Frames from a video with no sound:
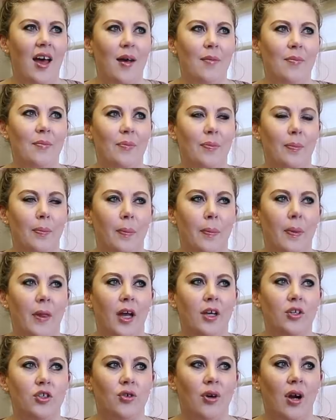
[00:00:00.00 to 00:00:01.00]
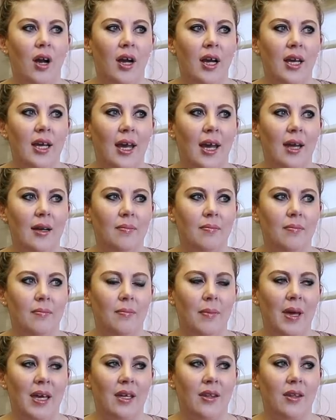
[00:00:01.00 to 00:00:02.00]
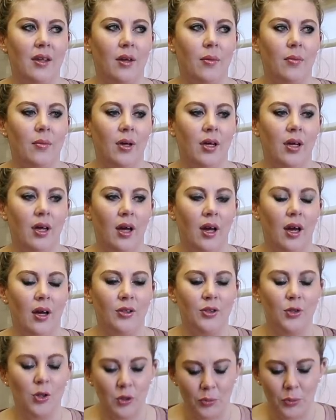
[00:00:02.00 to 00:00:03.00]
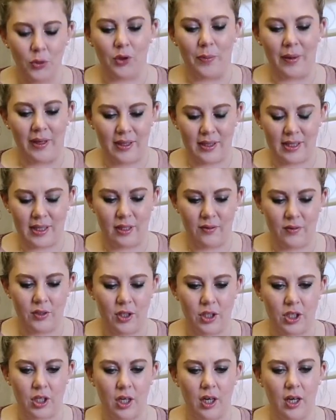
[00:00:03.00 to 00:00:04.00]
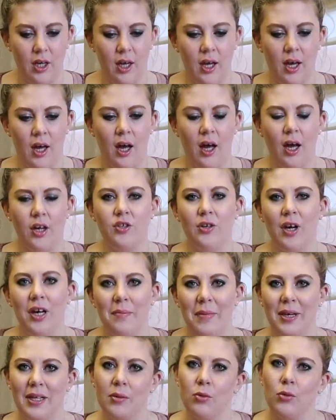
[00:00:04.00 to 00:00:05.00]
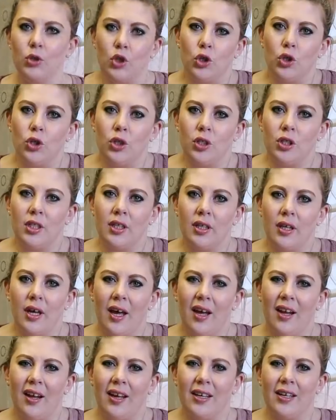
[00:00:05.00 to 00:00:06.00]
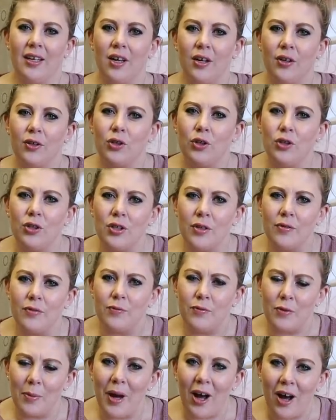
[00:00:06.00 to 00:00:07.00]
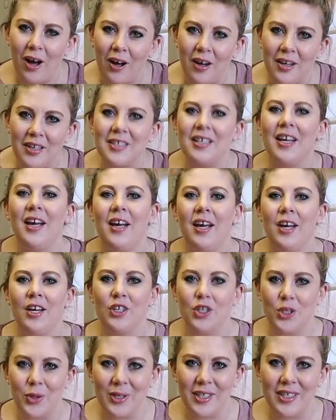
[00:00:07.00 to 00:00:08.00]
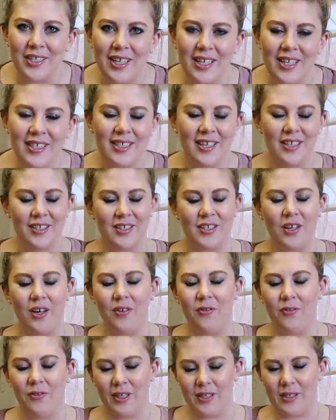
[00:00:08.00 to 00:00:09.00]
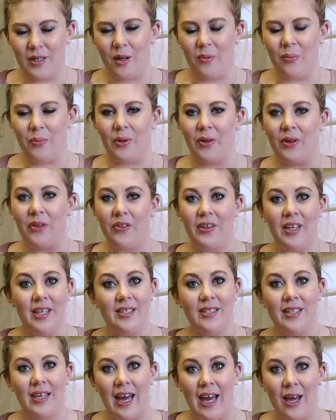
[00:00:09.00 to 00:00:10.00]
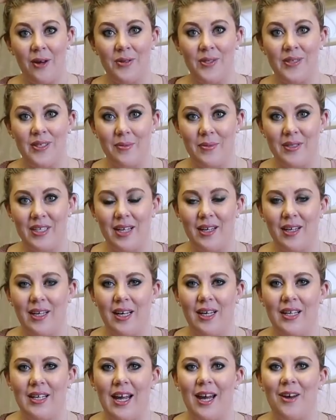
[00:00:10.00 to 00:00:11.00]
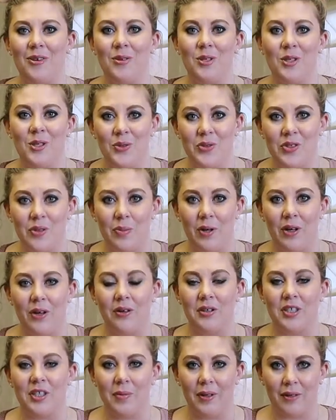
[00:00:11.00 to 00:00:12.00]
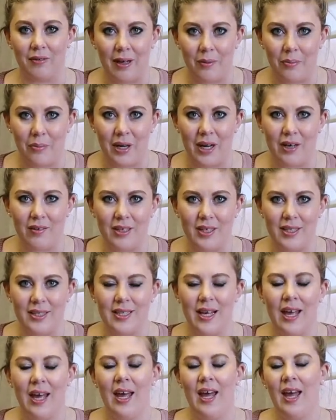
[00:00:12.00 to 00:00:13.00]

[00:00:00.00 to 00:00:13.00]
I try and make them, I'll talk more about this in the future, I try and make them good, like good for my heart choices. So for example, this house that I'm standing in now used to belong to my grandparents.